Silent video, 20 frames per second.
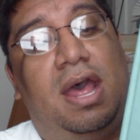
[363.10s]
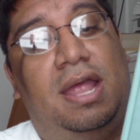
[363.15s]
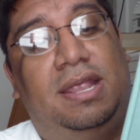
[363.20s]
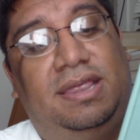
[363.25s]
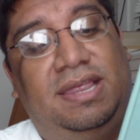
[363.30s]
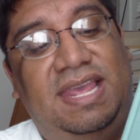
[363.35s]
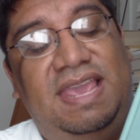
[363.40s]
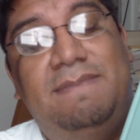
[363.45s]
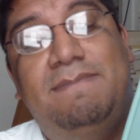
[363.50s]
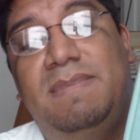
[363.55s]

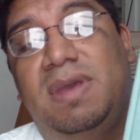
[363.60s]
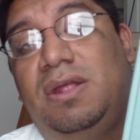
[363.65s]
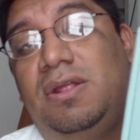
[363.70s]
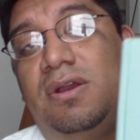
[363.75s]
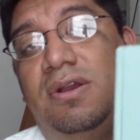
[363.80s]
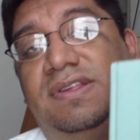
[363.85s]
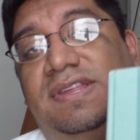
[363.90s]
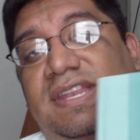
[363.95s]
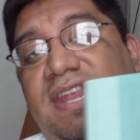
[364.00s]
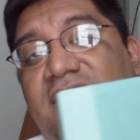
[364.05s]
Lee
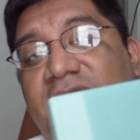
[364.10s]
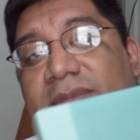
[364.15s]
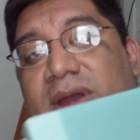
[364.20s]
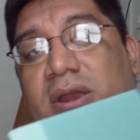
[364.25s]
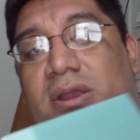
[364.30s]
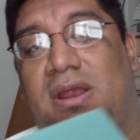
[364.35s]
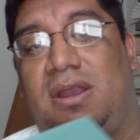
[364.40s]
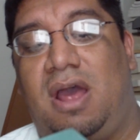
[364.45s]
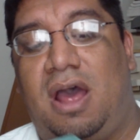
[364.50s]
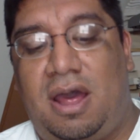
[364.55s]
Miller is a Native
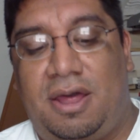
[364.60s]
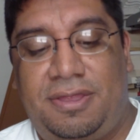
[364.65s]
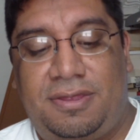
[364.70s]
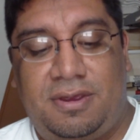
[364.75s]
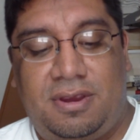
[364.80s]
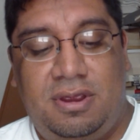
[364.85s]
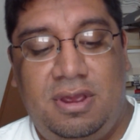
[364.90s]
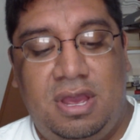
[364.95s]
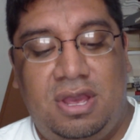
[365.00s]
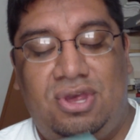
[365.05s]
American
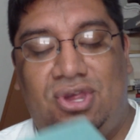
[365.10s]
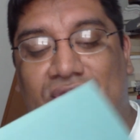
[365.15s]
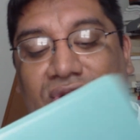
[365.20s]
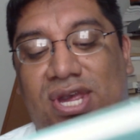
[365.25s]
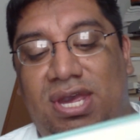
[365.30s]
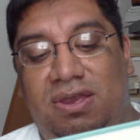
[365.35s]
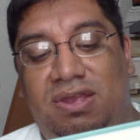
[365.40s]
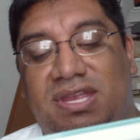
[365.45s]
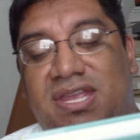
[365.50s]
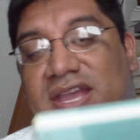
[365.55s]
author.
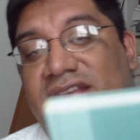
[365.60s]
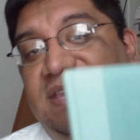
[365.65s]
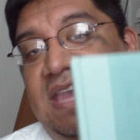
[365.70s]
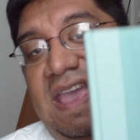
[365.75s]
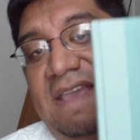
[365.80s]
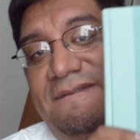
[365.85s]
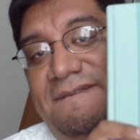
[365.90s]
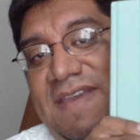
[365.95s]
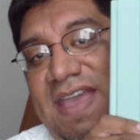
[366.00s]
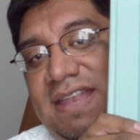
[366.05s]
She does
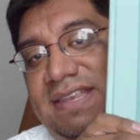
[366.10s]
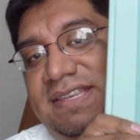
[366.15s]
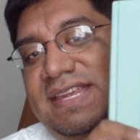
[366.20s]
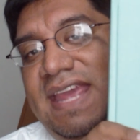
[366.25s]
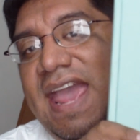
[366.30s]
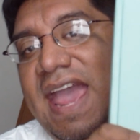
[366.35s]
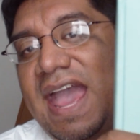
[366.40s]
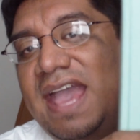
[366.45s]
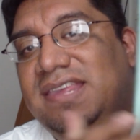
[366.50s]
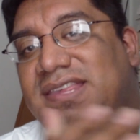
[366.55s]
a
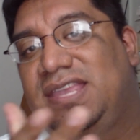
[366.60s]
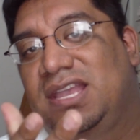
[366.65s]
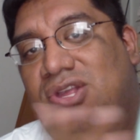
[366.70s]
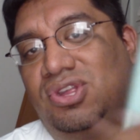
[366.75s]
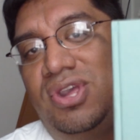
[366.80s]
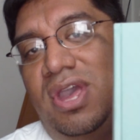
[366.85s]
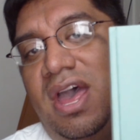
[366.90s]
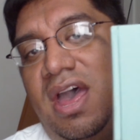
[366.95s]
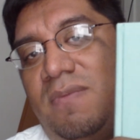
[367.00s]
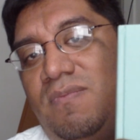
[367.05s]

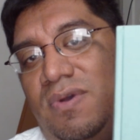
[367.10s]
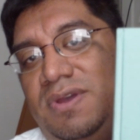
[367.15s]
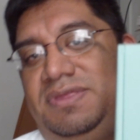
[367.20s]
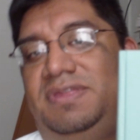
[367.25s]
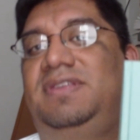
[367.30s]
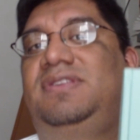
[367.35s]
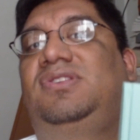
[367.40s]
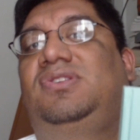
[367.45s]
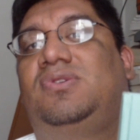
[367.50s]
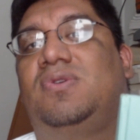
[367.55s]
fantastic job
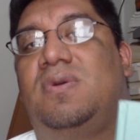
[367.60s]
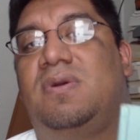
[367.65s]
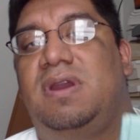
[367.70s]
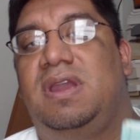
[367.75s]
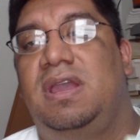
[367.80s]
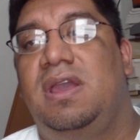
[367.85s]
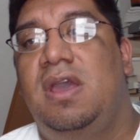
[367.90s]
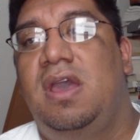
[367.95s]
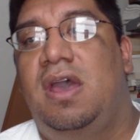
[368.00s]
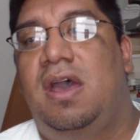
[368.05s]
with this
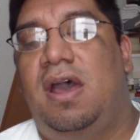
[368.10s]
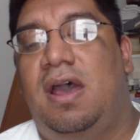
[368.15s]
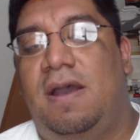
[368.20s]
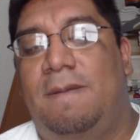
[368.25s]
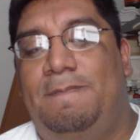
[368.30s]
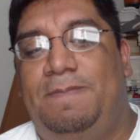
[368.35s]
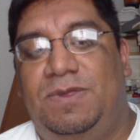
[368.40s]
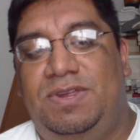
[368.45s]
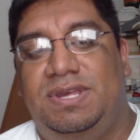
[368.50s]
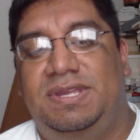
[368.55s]
story.
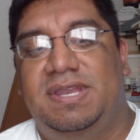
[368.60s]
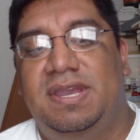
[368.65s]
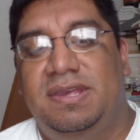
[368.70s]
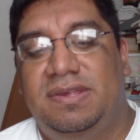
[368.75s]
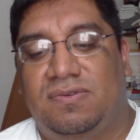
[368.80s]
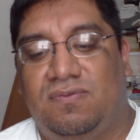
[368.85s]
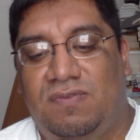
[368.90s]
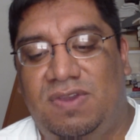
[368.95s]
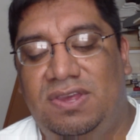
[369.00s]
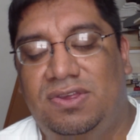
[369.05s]
She
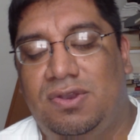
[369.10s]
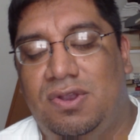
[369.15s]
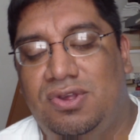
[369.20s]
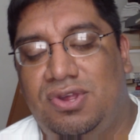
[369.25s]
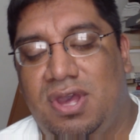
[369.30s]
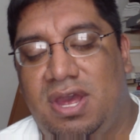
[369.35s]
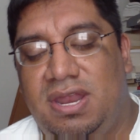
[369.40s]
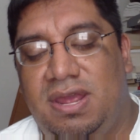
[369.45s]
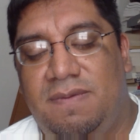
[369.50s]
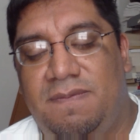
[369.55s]
does
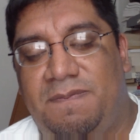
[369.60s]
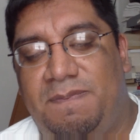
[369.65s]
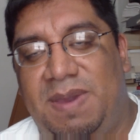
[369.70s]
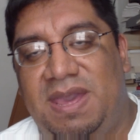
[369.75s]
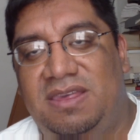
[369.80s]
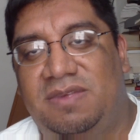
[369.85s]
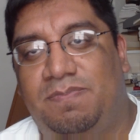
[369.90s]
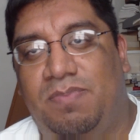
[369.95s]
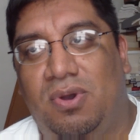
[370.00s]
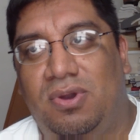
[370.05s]
research on it
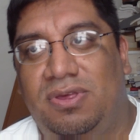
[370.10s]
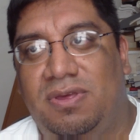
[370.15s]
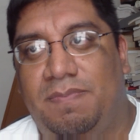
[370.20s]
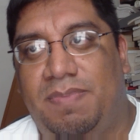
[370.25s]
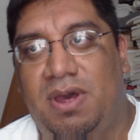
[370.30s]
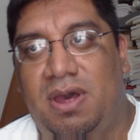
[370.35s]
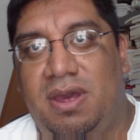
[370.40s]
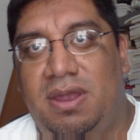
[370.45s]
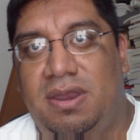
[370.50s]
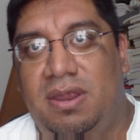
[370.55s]
based both
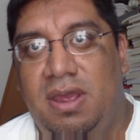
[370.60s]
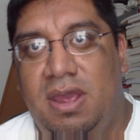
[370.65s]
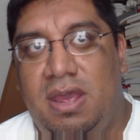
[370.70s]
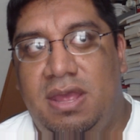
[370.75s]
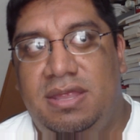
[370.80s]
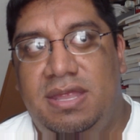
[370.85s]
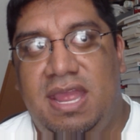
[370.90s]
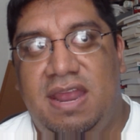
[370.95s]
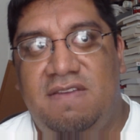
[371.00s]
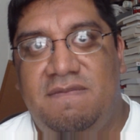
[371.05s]
upon
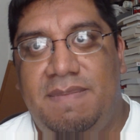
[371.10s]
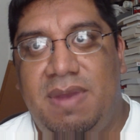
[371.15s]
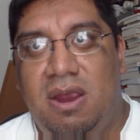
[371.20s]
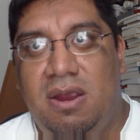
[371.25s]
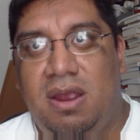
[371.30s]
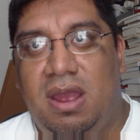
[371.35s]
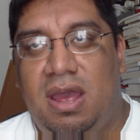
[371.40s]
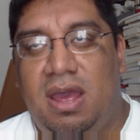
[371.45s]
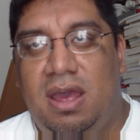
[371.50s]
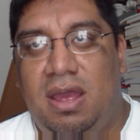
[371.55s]
Native
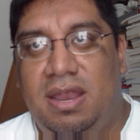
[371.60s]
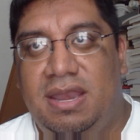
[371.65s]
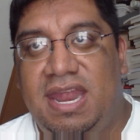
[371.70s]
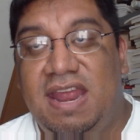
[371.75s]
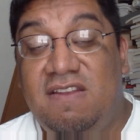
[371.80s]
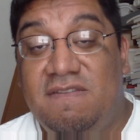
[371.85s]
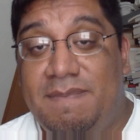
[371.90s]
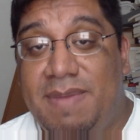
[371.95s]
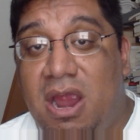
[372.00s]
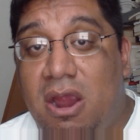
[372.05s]

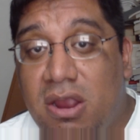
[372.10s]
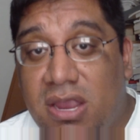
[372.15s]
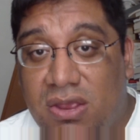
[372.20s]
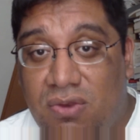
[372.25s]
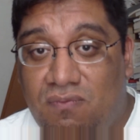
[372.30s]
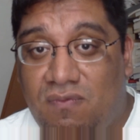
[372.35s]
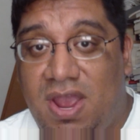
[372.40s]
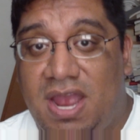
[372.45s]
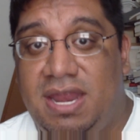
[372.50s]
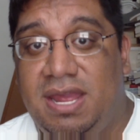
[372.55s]

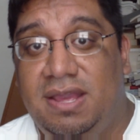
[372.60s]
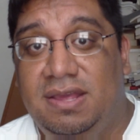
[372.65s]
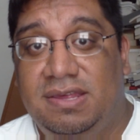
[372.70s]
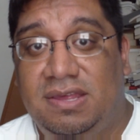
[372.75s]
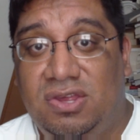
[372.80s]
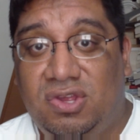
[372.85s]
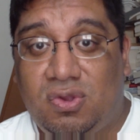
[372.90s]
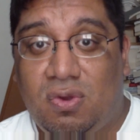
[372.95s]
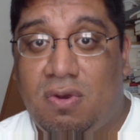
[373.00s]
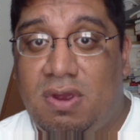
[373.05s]
American
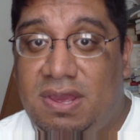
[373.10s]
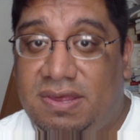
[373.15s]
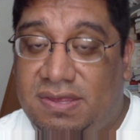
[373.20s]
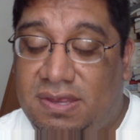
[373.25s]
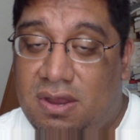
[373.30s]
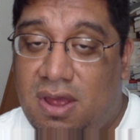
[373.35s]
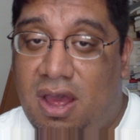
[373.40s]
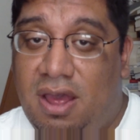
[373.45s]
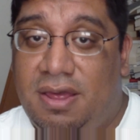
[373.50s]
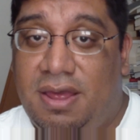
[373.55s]
writings and
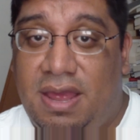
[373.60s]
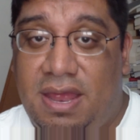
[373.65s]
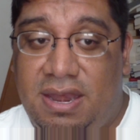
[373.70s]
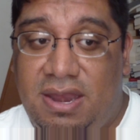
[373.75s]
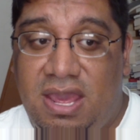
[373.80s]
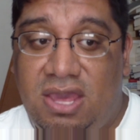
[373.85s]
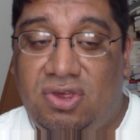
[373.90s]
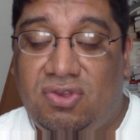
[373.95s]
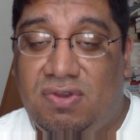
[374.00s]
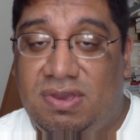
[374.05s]
stories
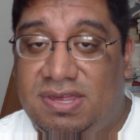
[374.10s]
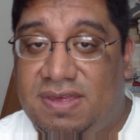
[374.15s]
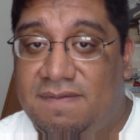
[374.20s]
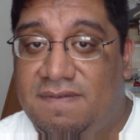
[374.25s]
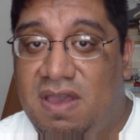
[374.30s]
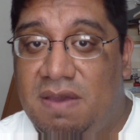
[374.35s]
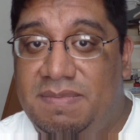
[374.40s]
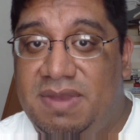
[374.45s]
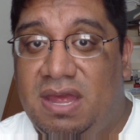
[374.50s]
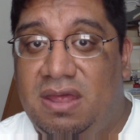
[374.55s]
and histories
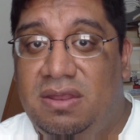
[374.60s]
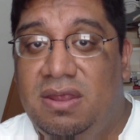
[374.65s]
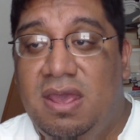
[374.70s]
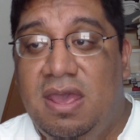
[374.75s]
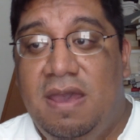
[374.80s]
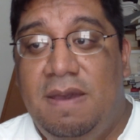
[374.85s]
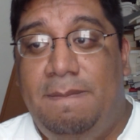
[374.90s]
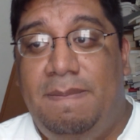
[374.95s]
that have come down,